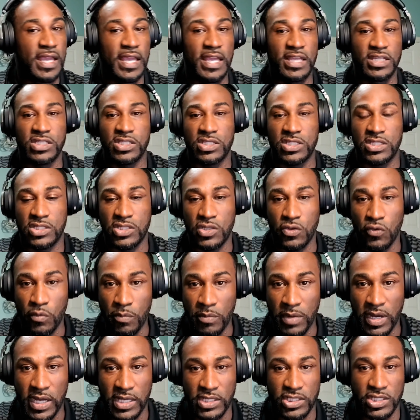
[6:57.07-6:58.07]
It's
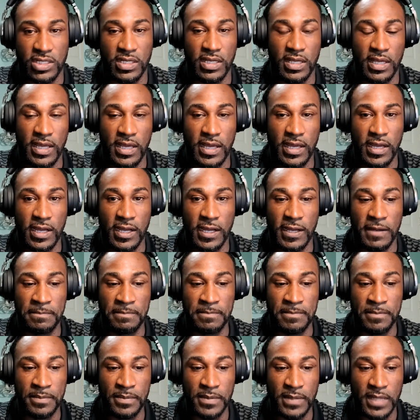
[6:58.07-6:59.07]
too much.
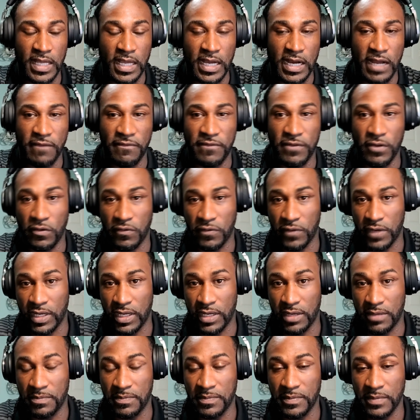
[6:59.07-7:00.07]
And I feel for
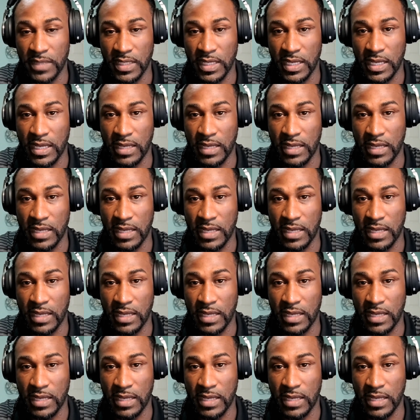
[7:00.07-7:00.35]
him.